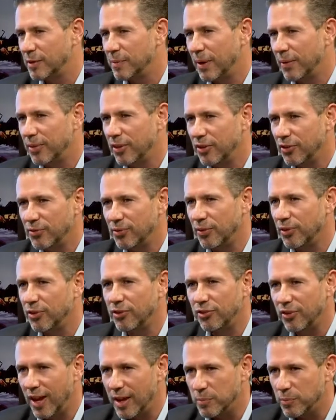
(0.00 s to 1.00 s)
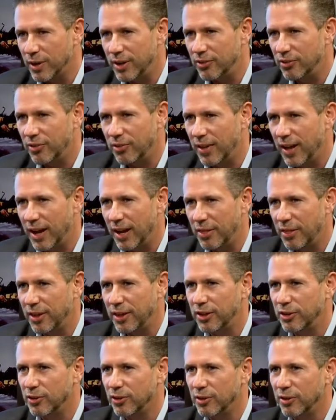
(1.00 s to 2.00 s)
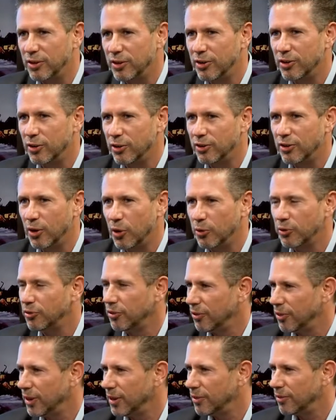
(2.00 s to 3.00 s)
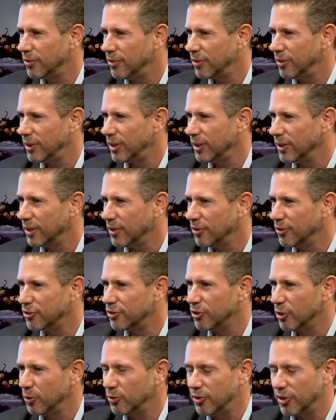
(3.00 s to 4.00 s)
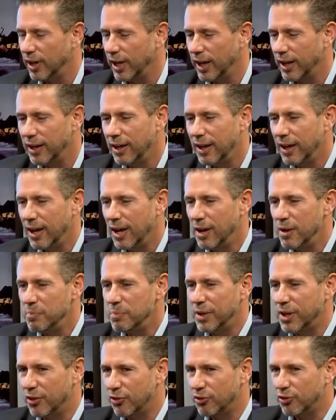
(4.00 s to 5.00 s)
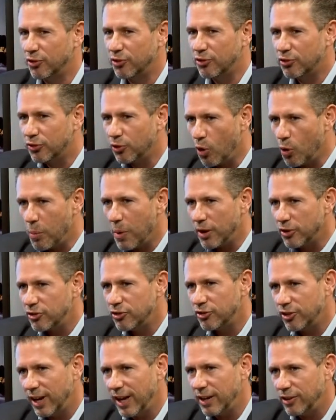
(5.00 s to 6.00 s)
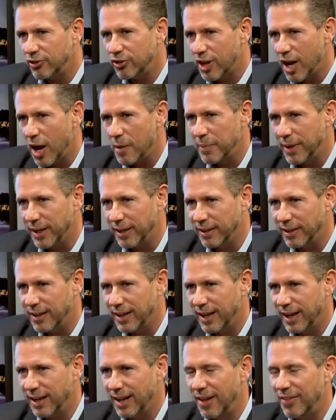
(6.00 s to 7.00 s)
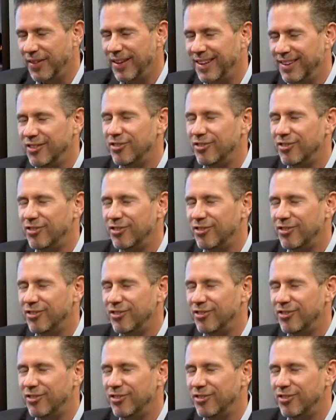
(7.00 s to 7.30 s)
about this for the same reason that mm-hmm. I think you're you're hosting the the uh, the show today, because there's so much change coming, yeah. and and the